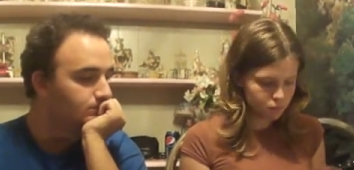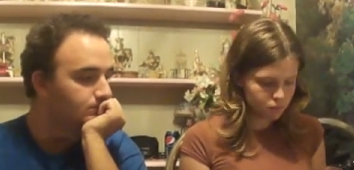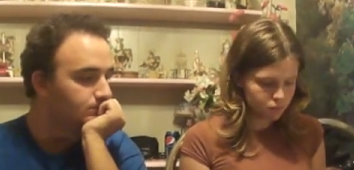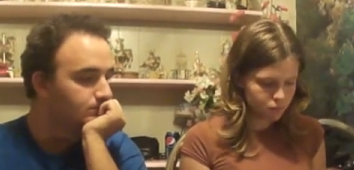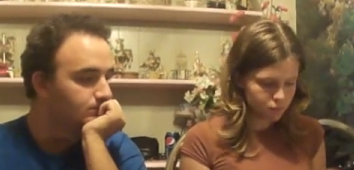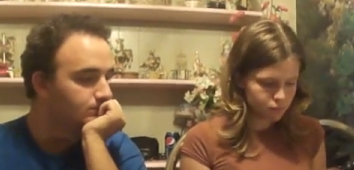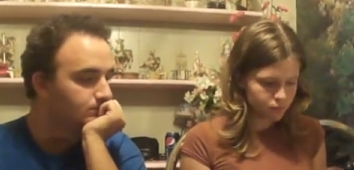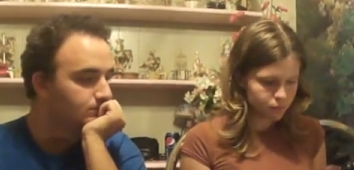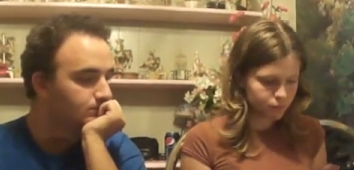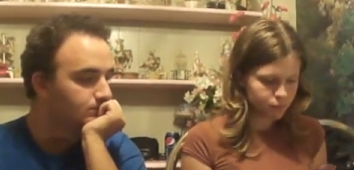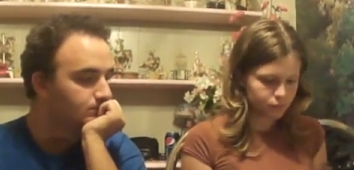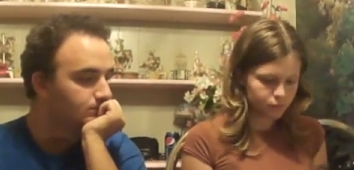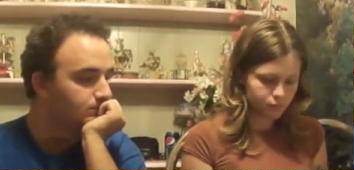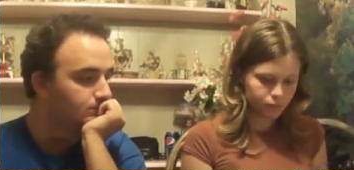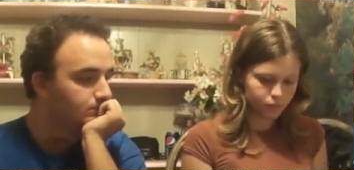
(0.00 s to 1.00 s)

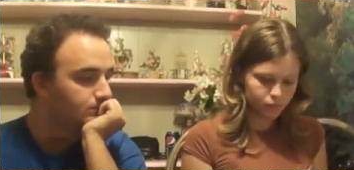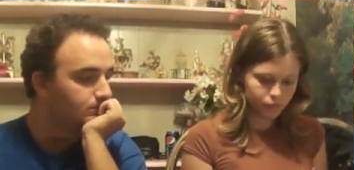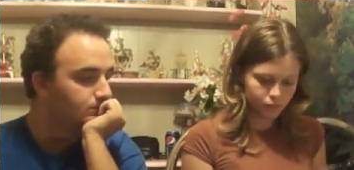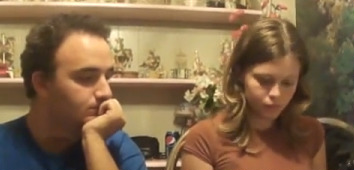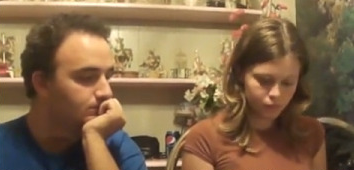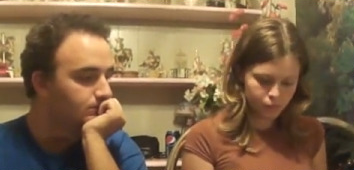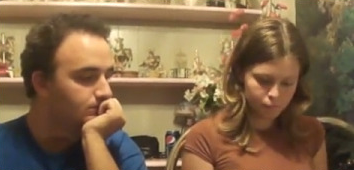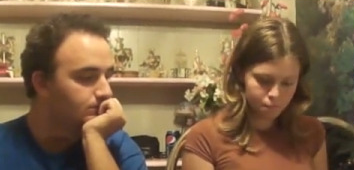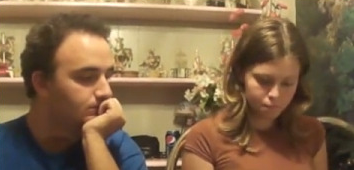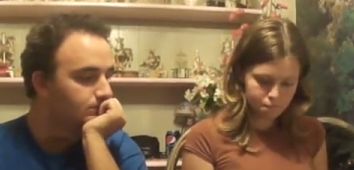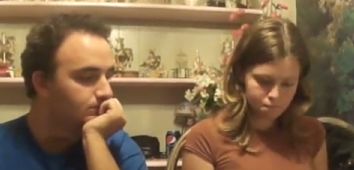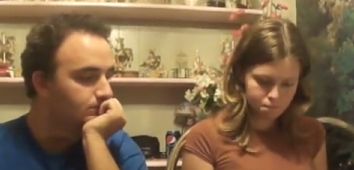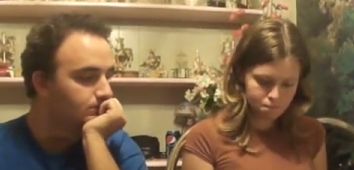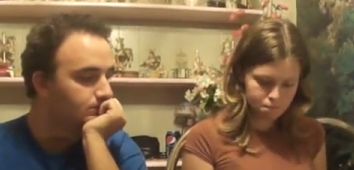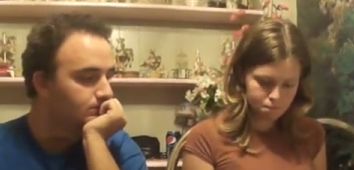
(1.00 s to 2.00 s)

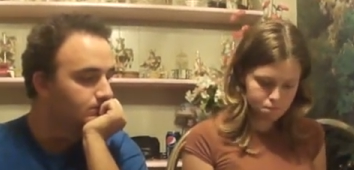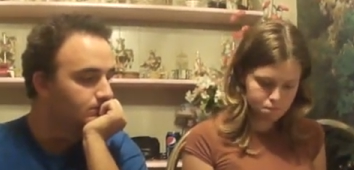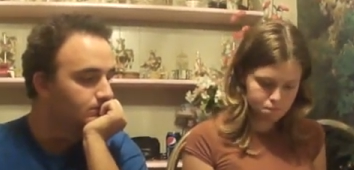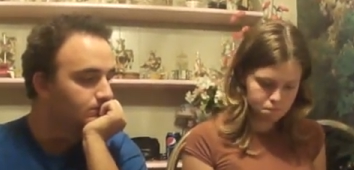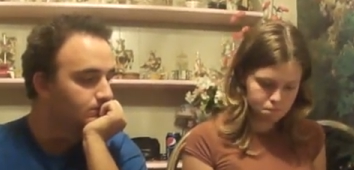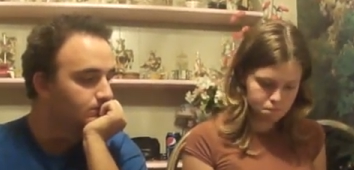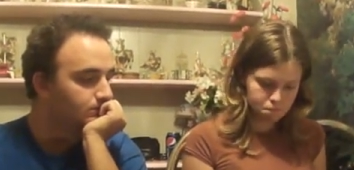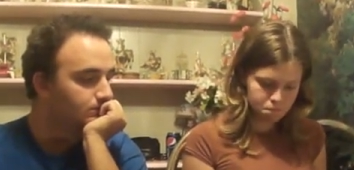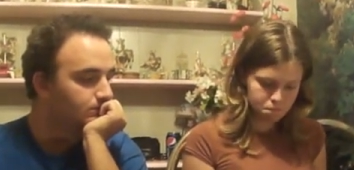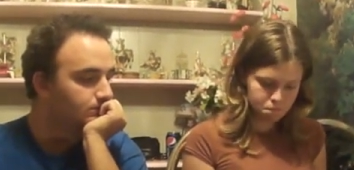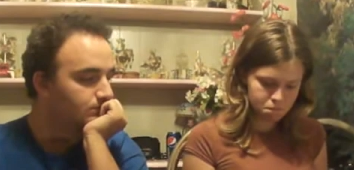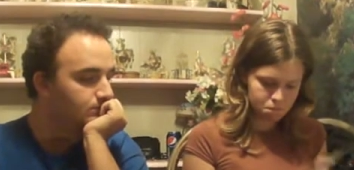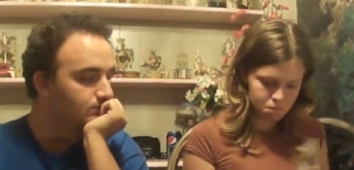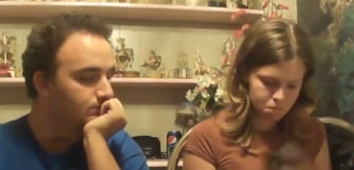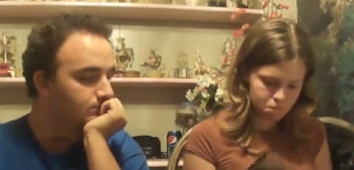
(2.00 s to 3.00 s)

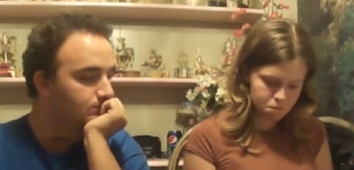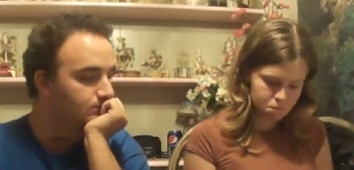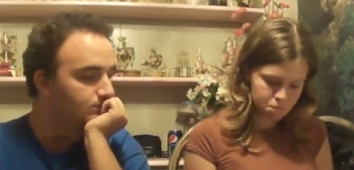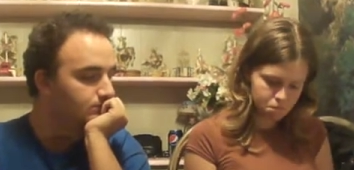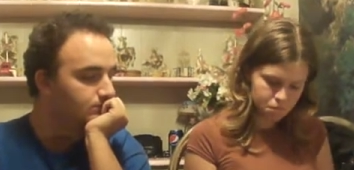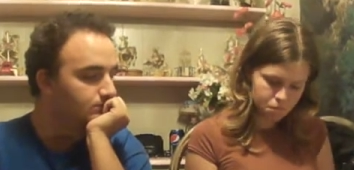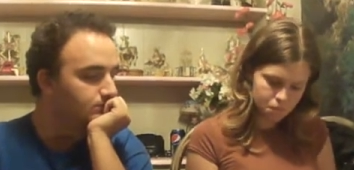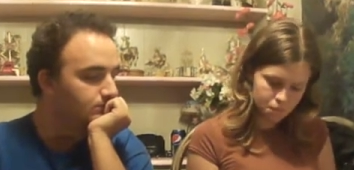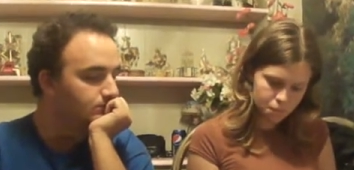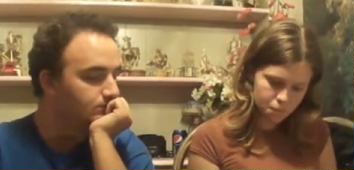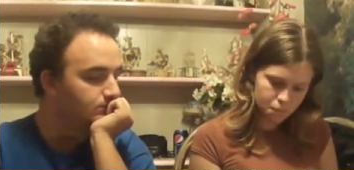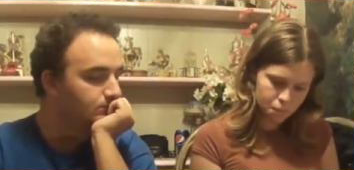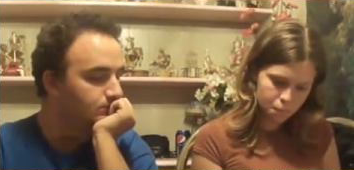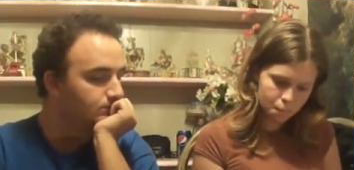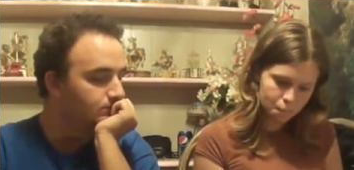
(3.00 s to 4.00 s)

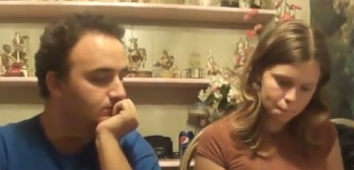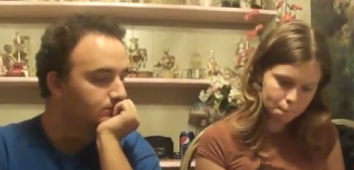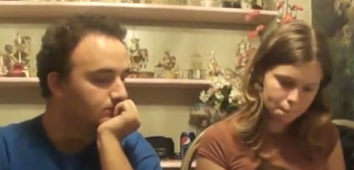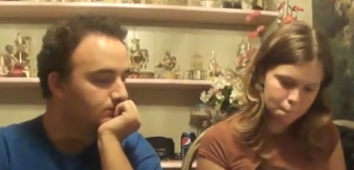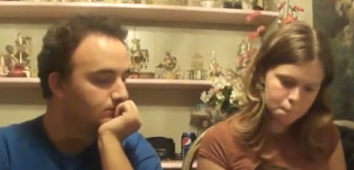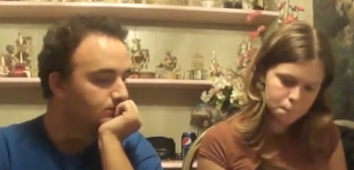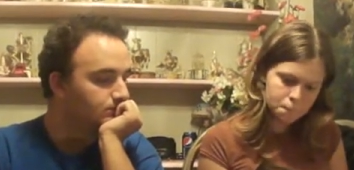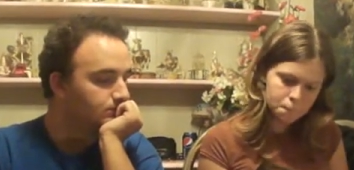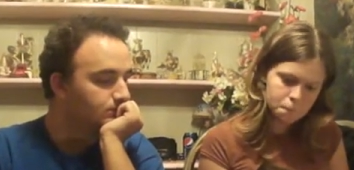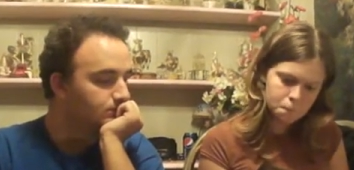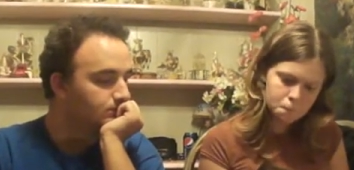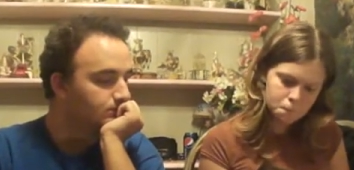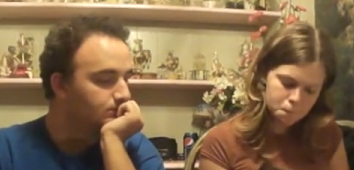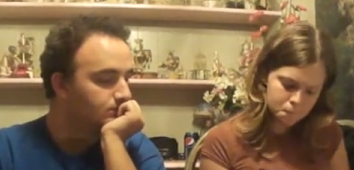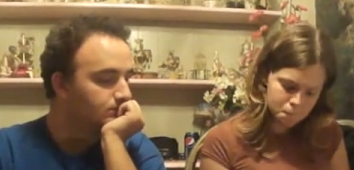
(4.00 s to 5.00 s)

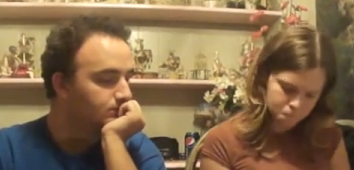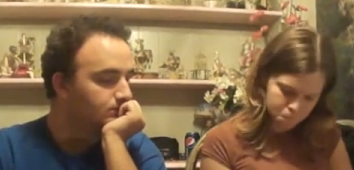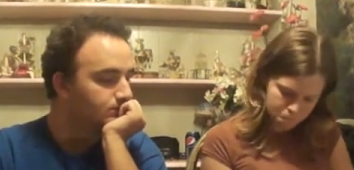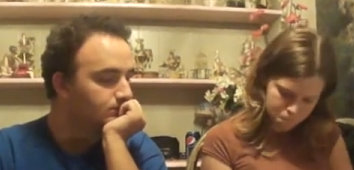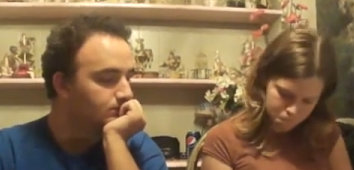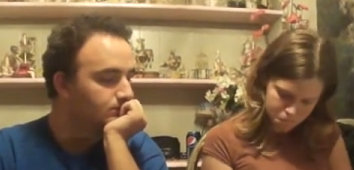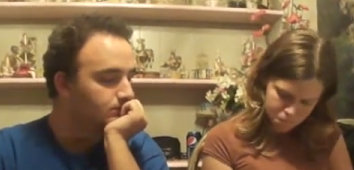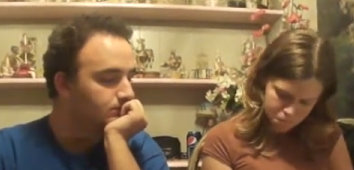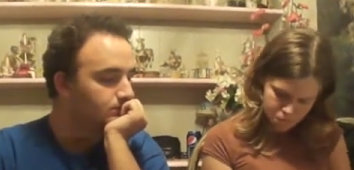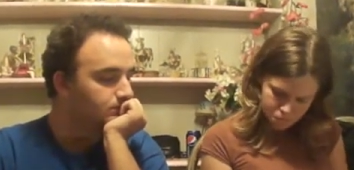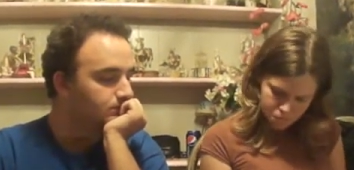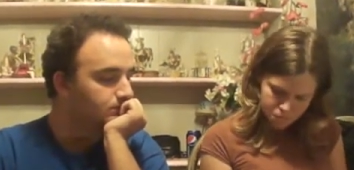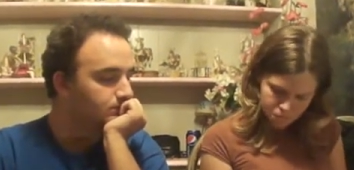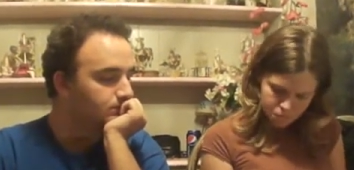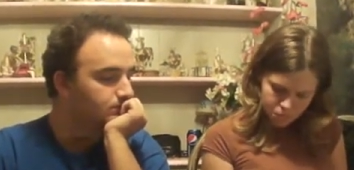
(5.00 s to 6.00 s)

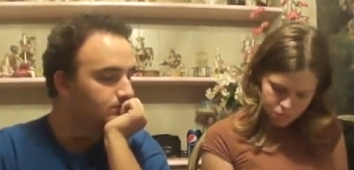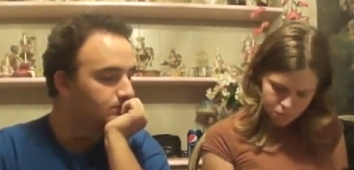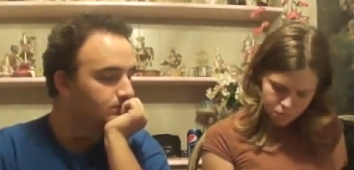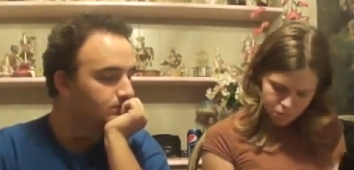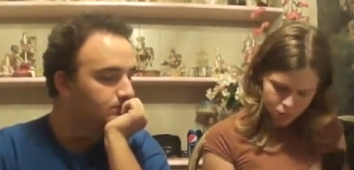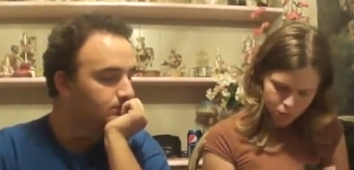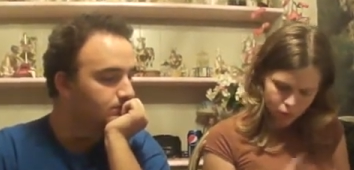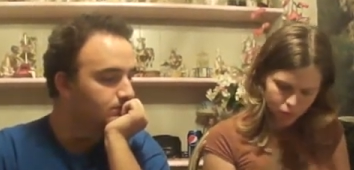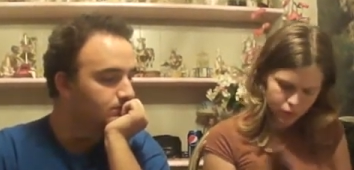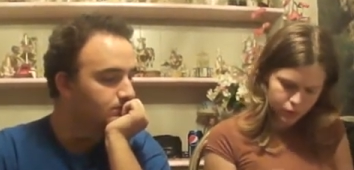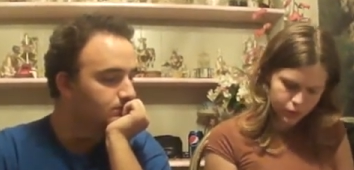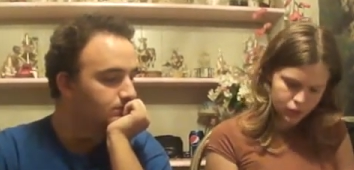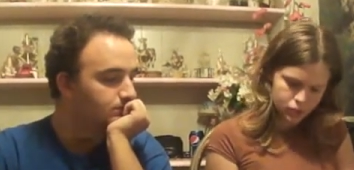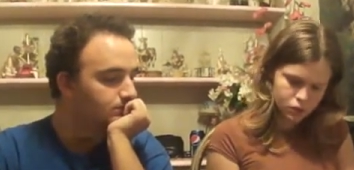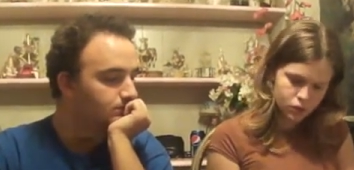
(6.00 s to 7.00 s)

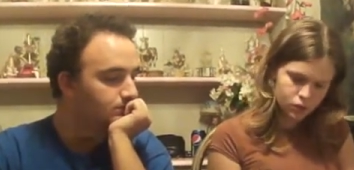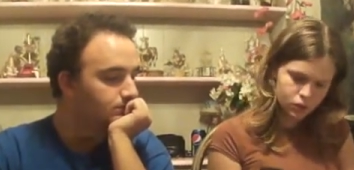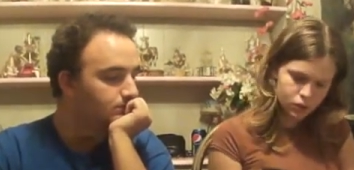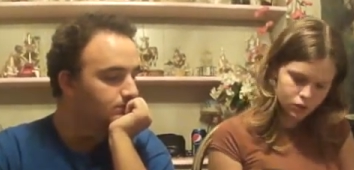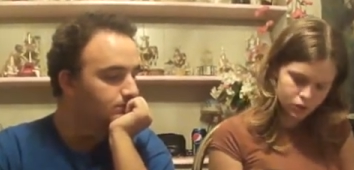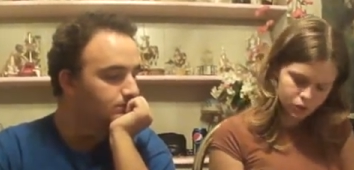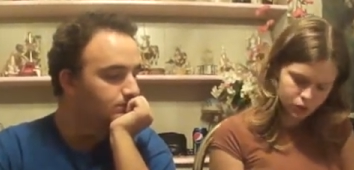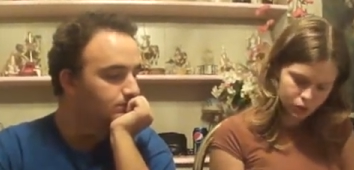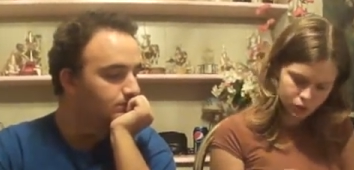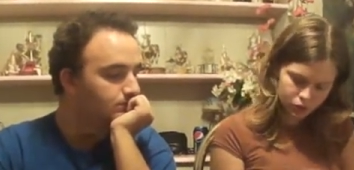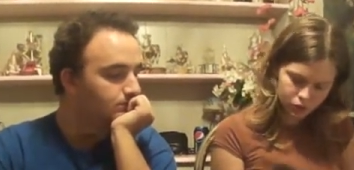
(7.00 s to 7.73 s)
[no speech]